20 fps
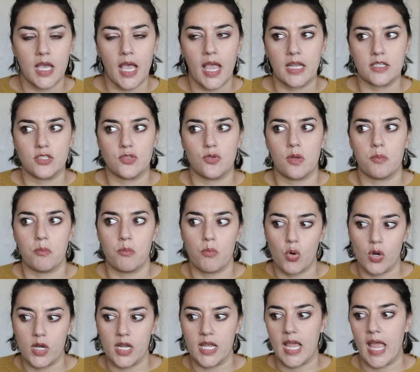I had to do it
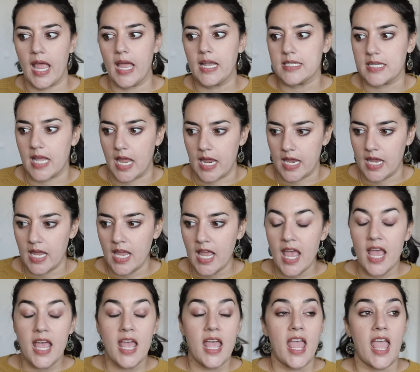morning and night
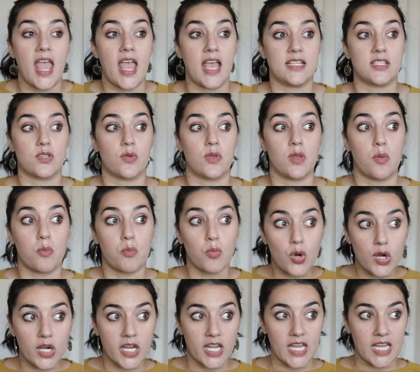and so in the
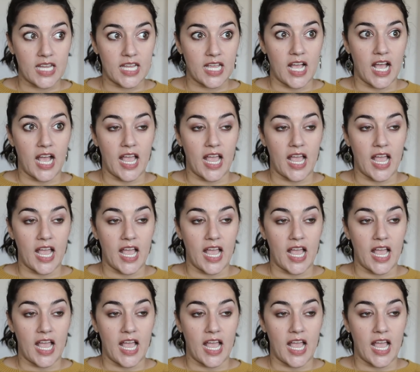morning,